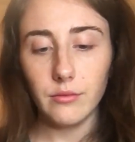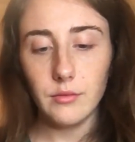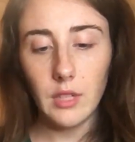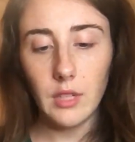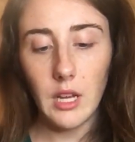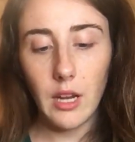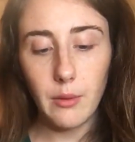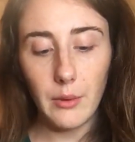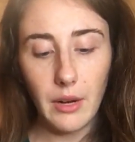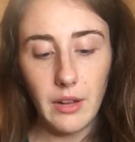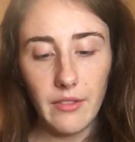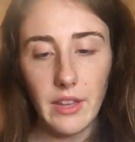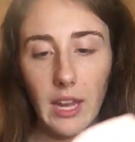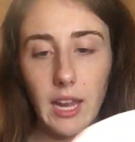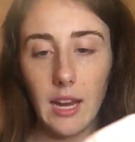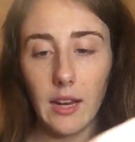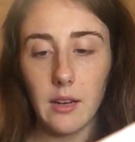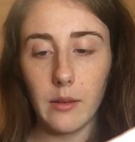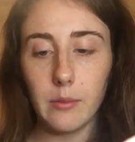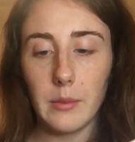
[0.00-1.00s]
Yeah, we have the
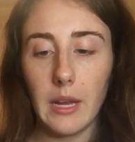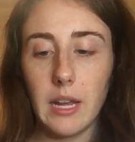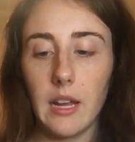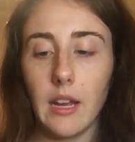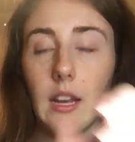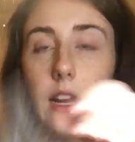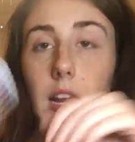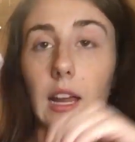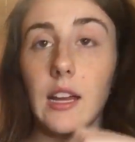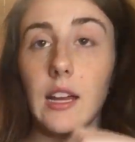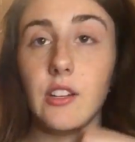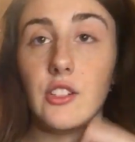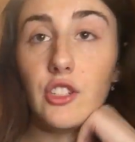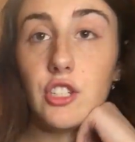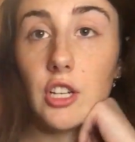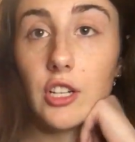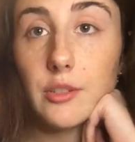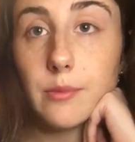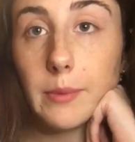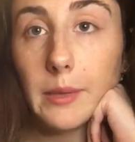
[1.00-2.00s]
Hangman and
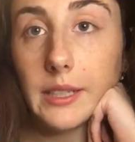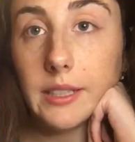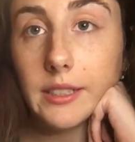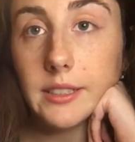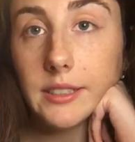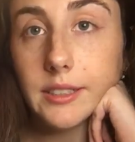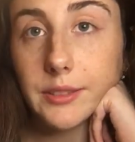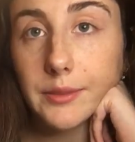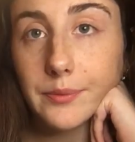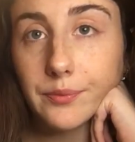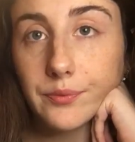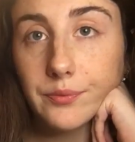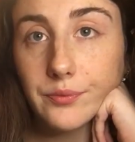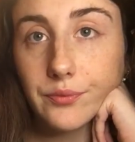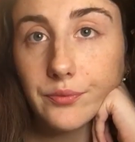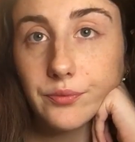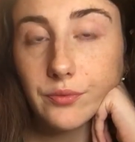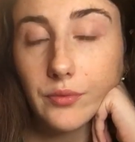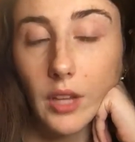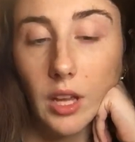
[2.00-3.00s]
Judgment.
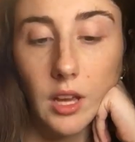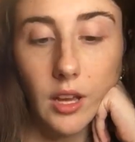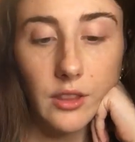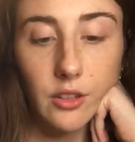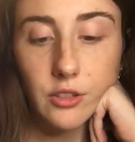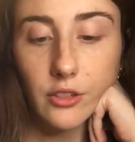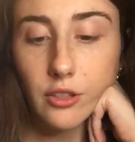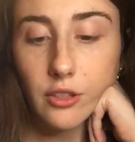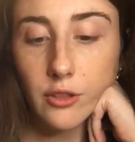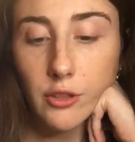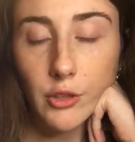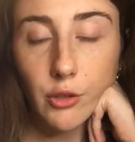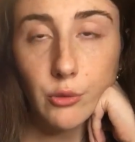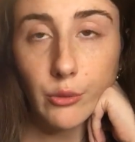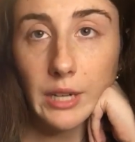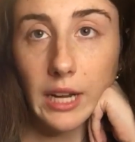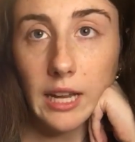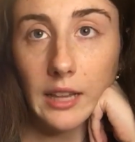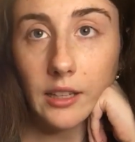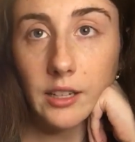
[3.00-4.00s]
There's some sort of
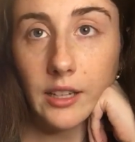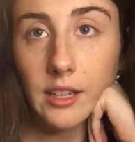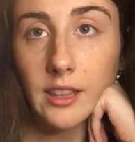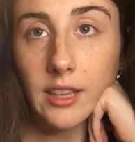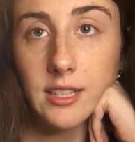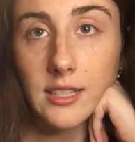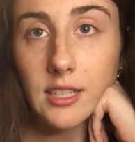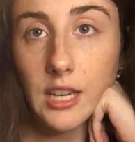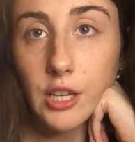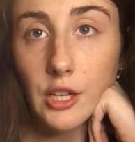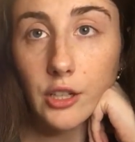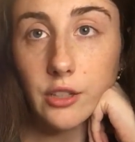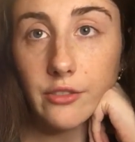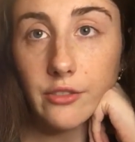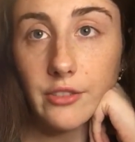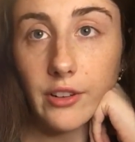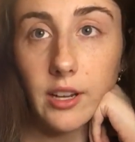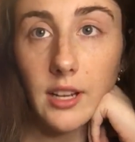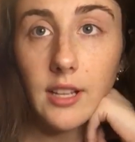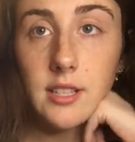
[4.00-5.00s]
reality that's in your
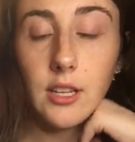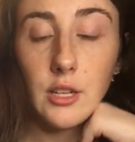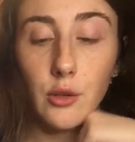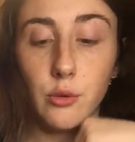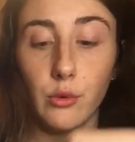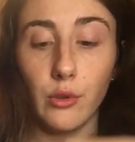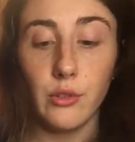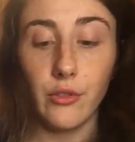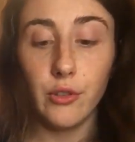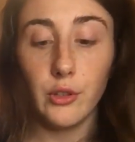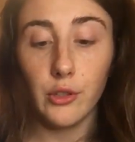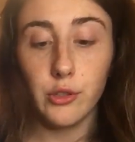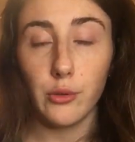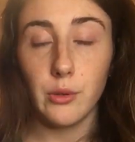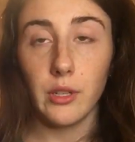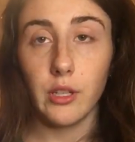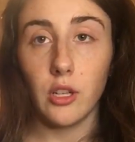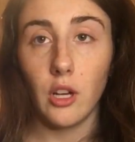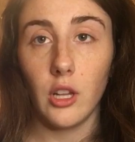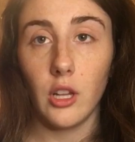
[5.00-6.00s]
face and you refuse to
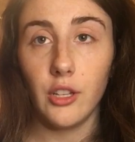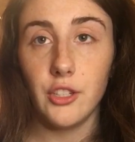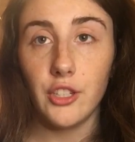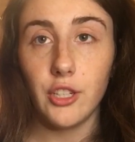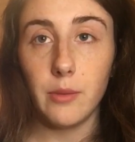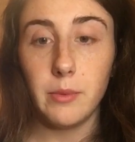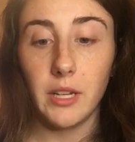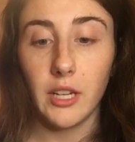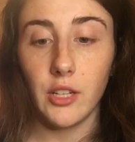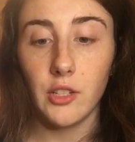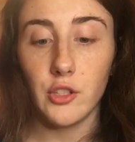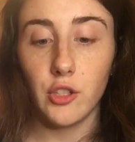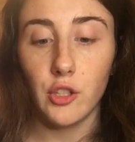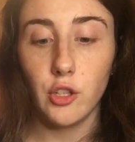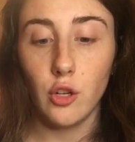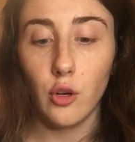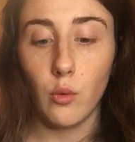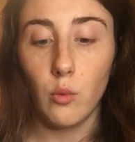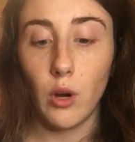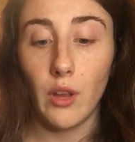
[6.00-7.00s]
acknowledge it because you
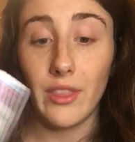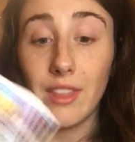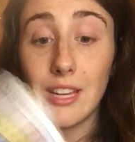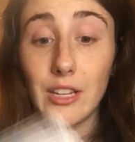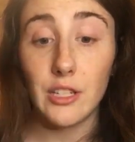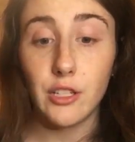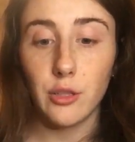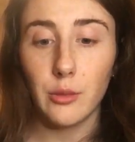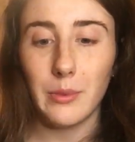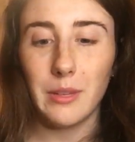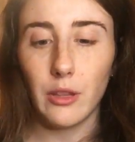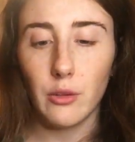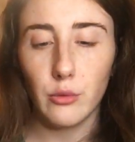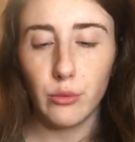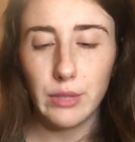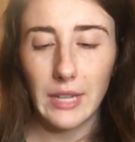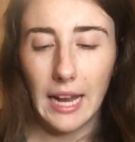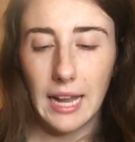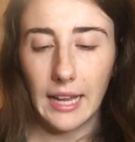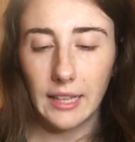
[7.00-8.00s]
don't want that to be the
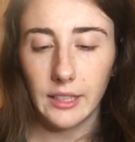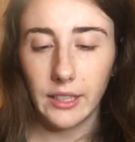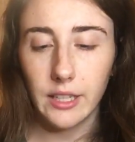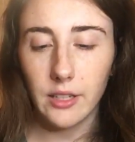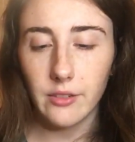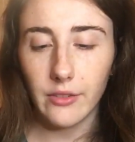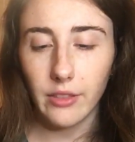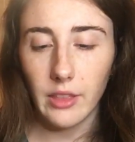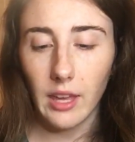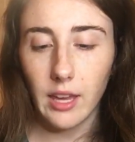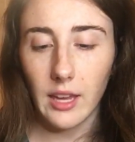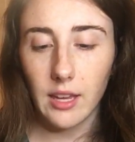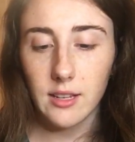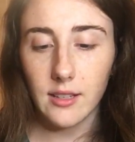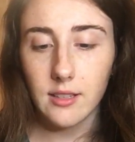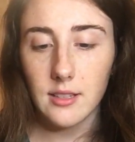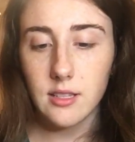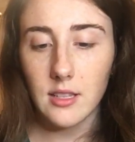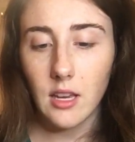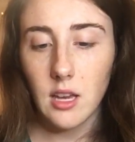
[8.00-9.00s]
reality of
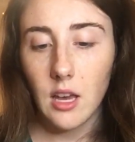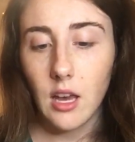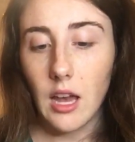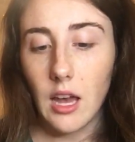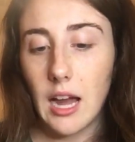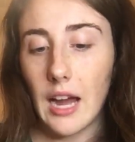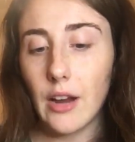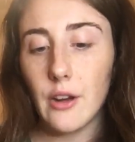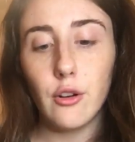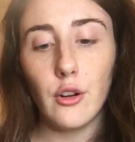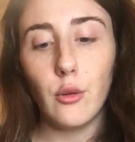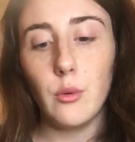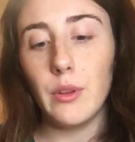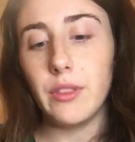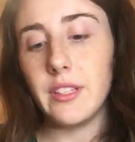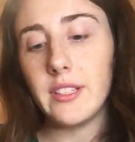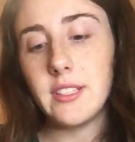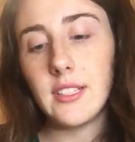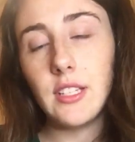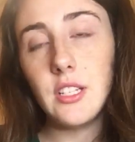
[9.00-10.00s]
things. I don't know what
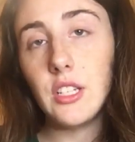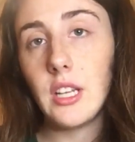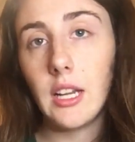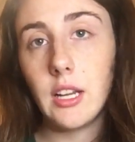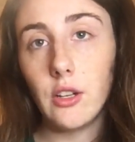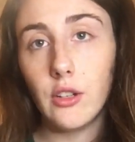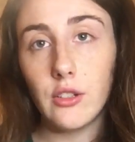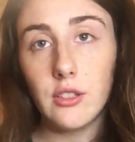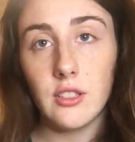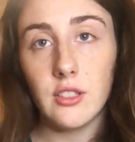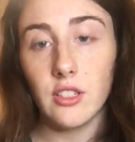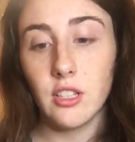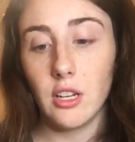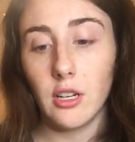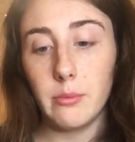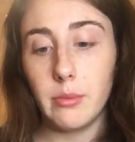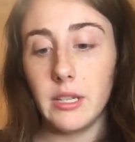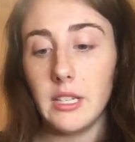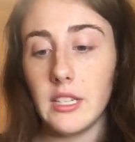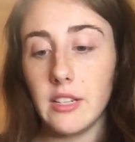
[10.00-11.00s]
this entails. It's going
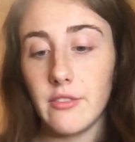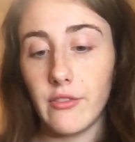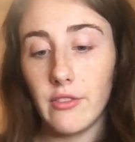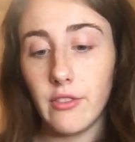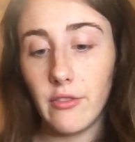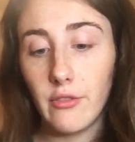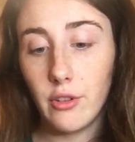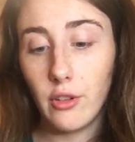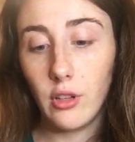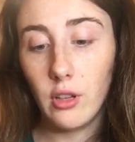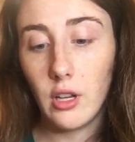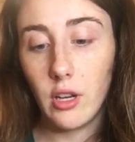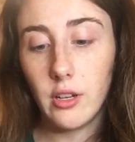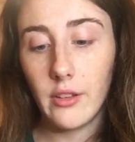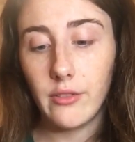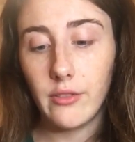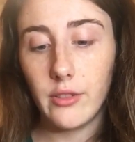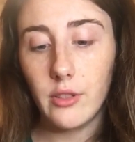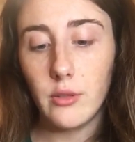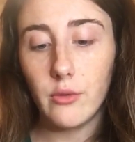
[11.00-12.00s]
to be different for a lot
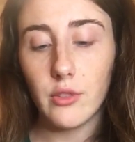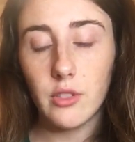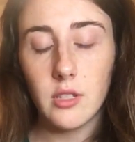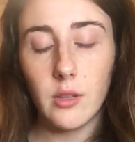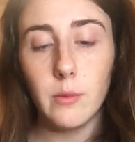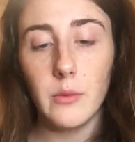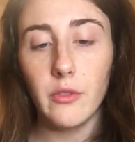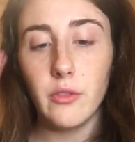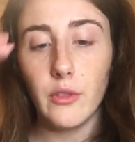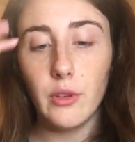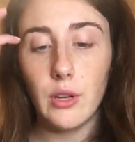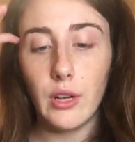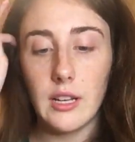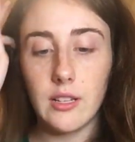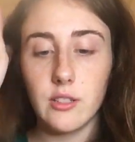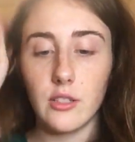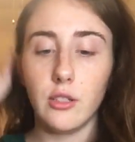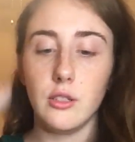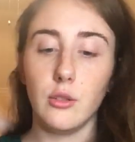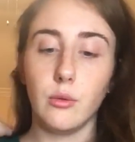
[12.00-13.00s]
of you. For some of you, it
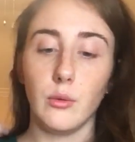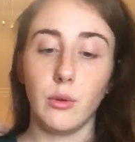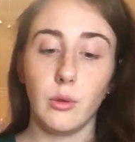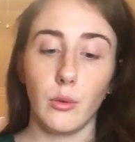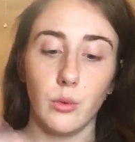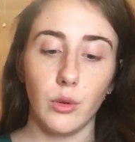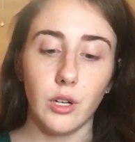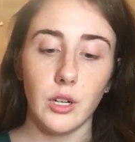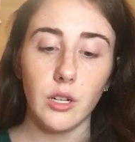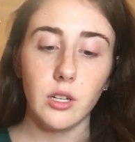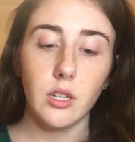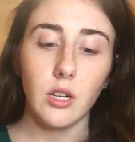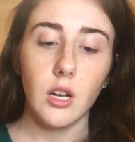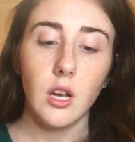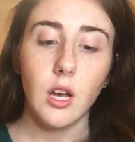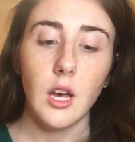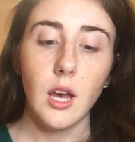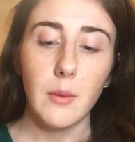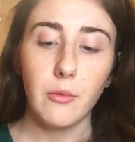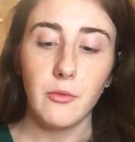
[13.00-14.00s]
has to do with work.
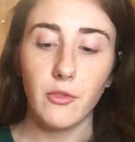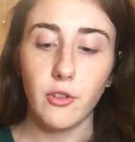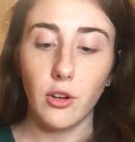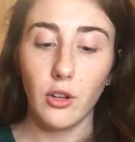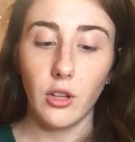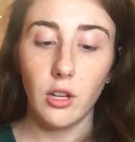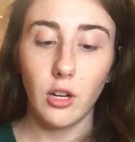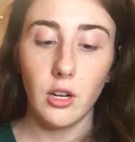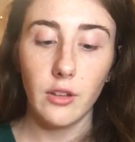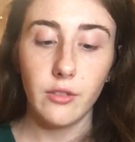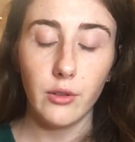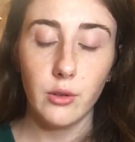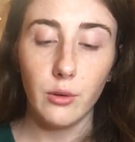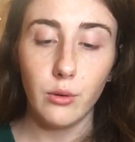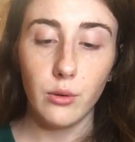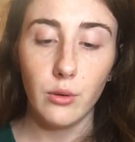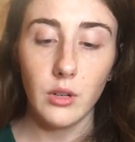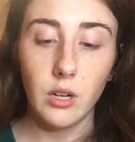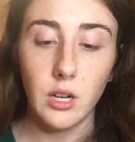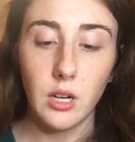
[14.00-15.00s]
For a lot of
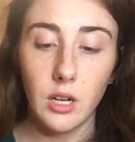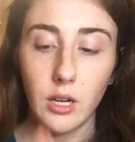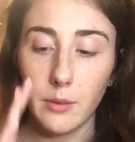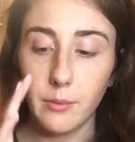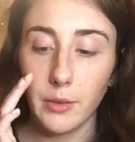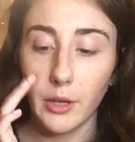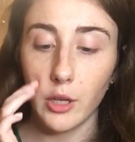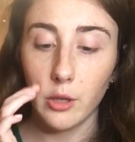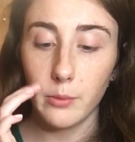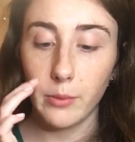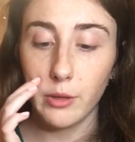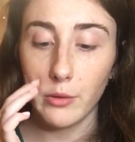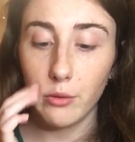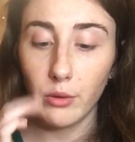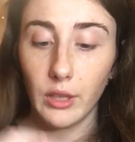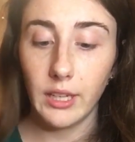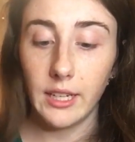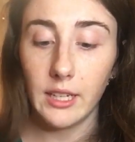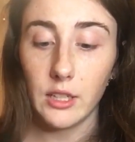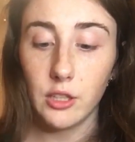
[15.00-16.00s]
you, it could be
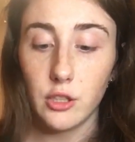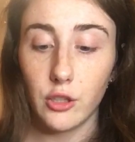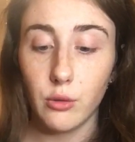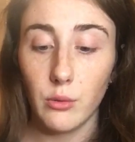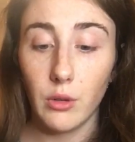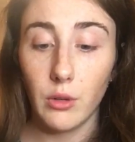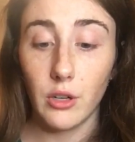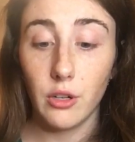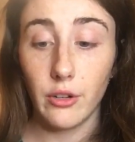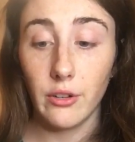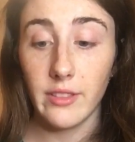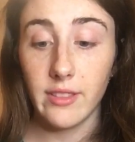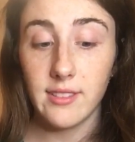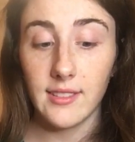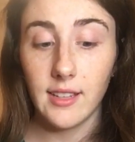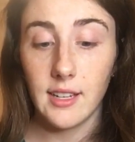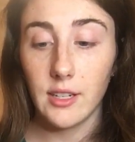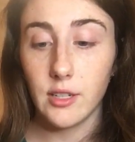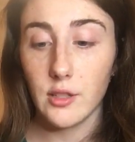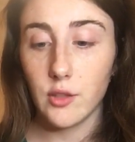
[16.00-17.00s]
related to an earth
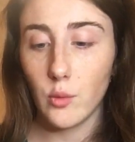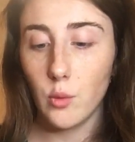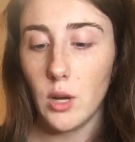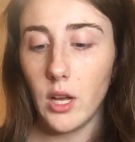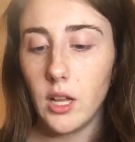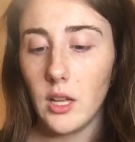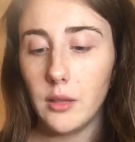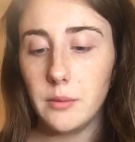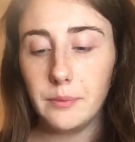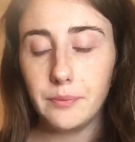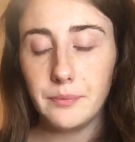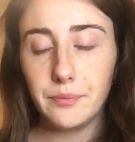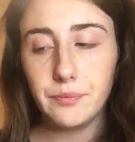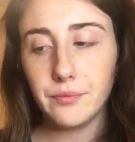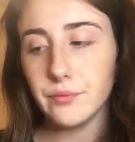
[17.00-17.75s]
sign as well.